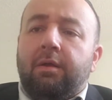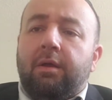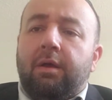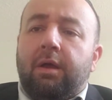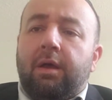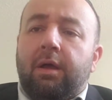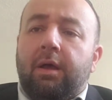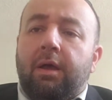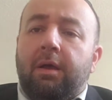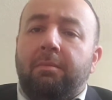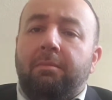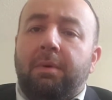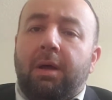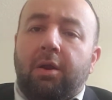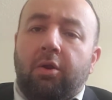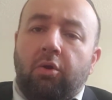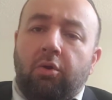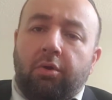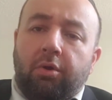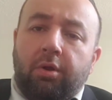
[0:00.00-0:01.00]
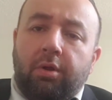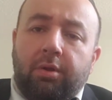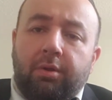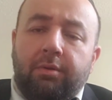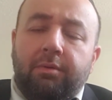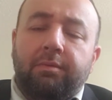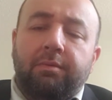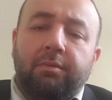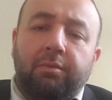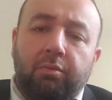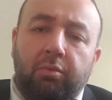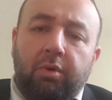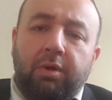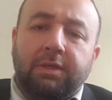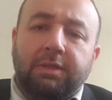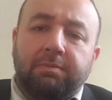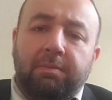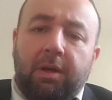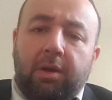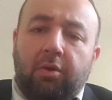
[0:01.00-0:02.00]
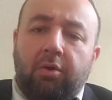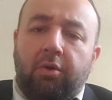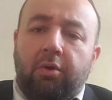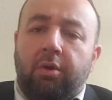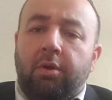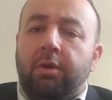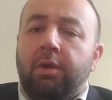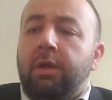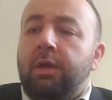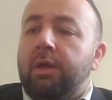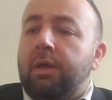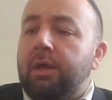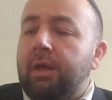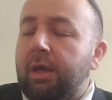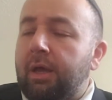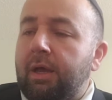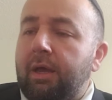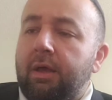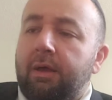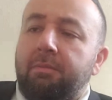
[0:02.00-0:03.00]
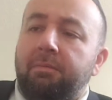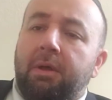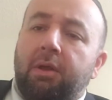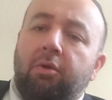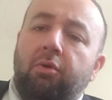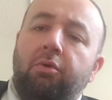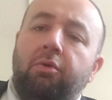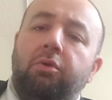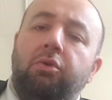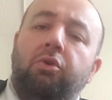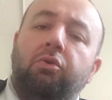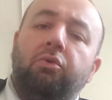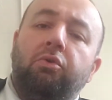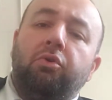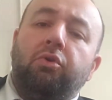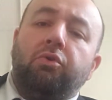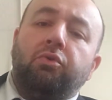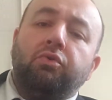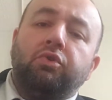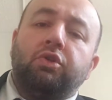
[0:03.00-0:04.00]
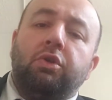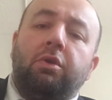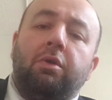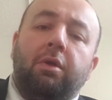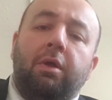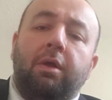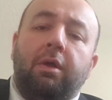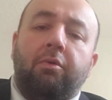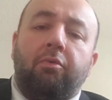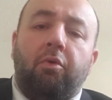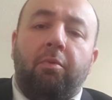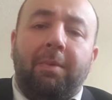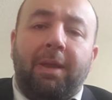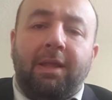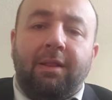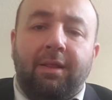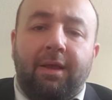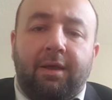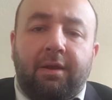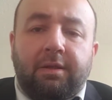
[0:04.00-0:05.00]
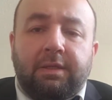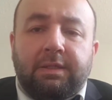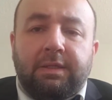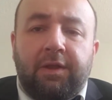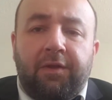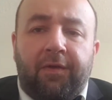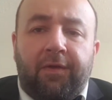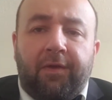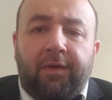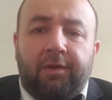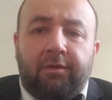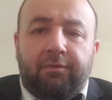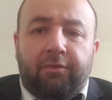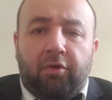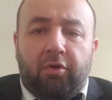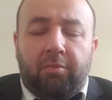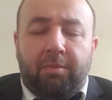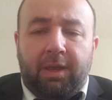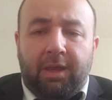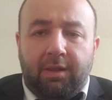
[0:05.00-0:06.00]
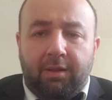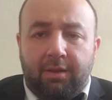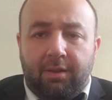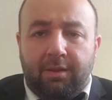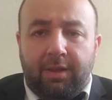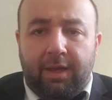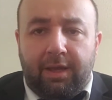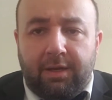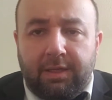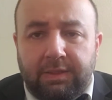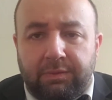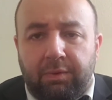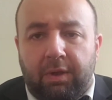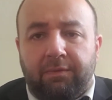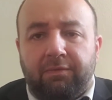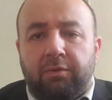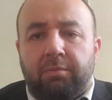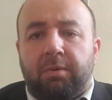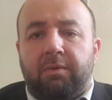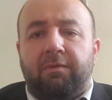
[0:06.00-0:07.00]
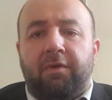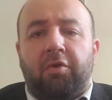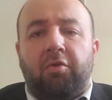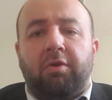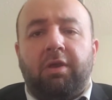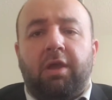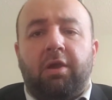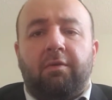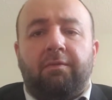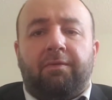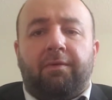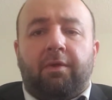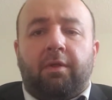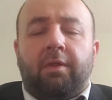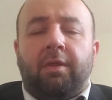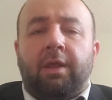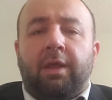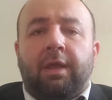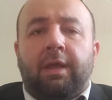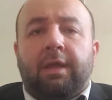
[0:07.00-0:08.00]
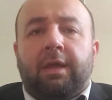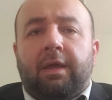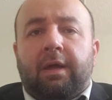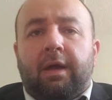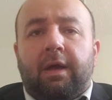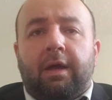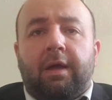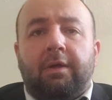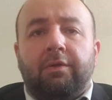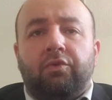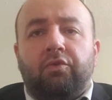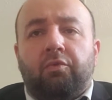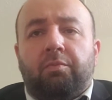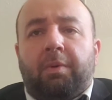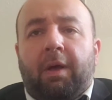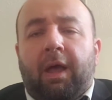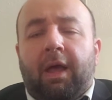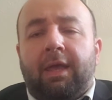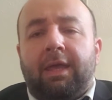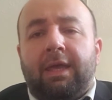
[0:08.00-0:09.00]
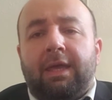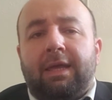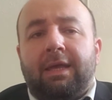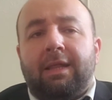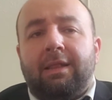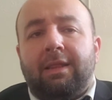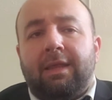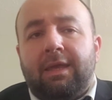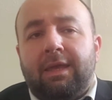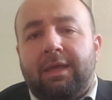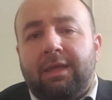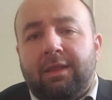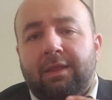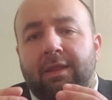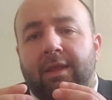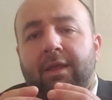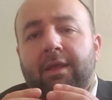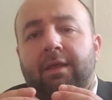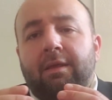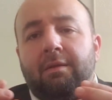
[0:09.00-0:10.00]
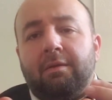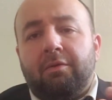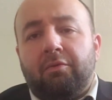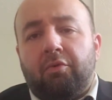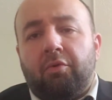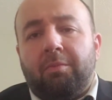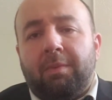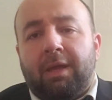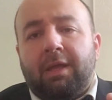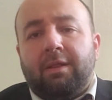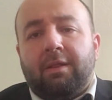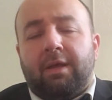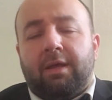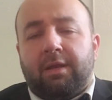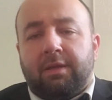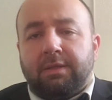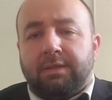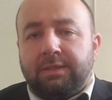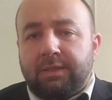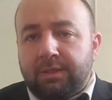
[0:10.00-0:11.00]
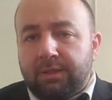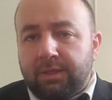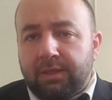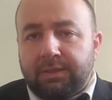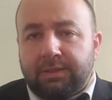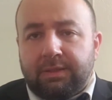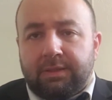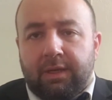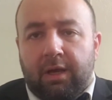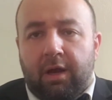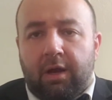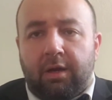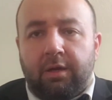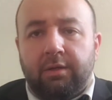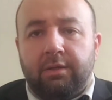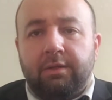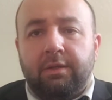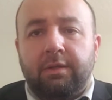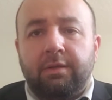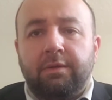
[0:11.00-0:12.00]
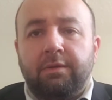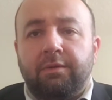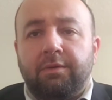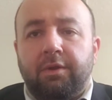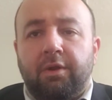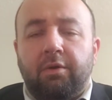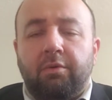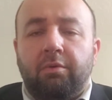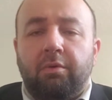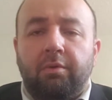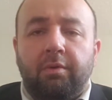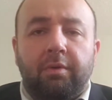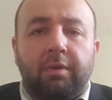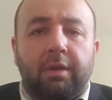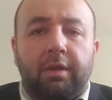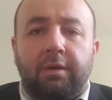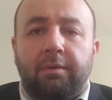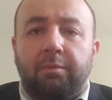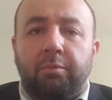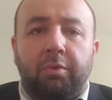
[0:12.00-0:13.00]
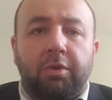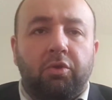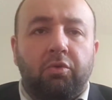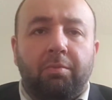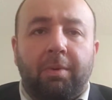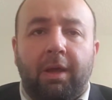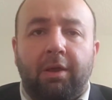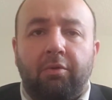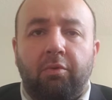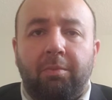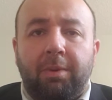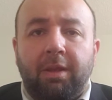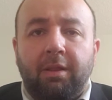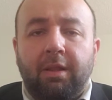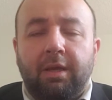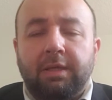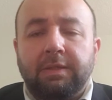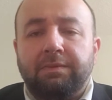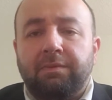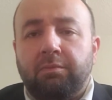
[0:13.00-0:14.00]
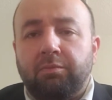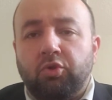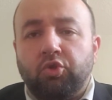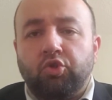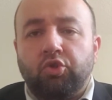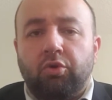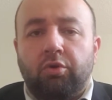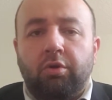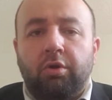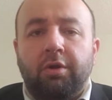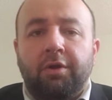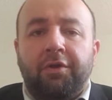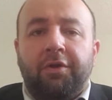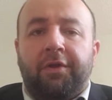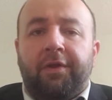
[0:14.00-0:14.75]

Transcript: maror. What is maror? Maror, you use romaine lettuce. For romaine lettuce, we have to be very careful to buy clean romaine lettuce. It's hard, when you buy romaine lettuce from the store,